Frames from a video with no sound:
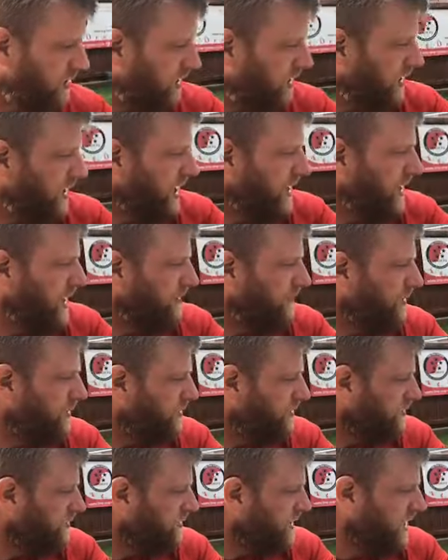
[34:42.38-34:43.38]
Okay, and then I'm going
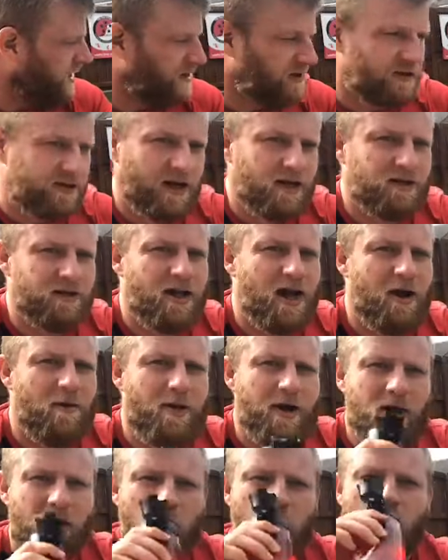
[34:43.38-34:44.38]
to do a second session, aren't
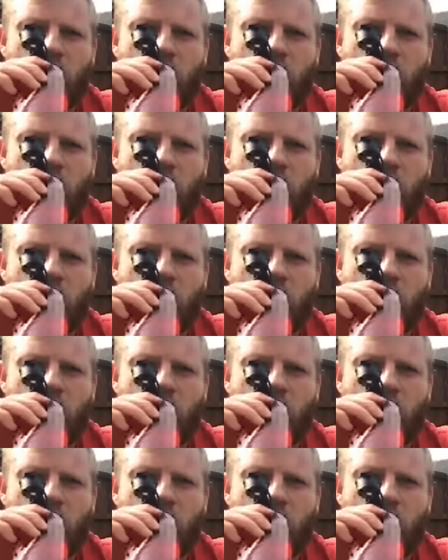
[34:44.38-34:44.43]
we?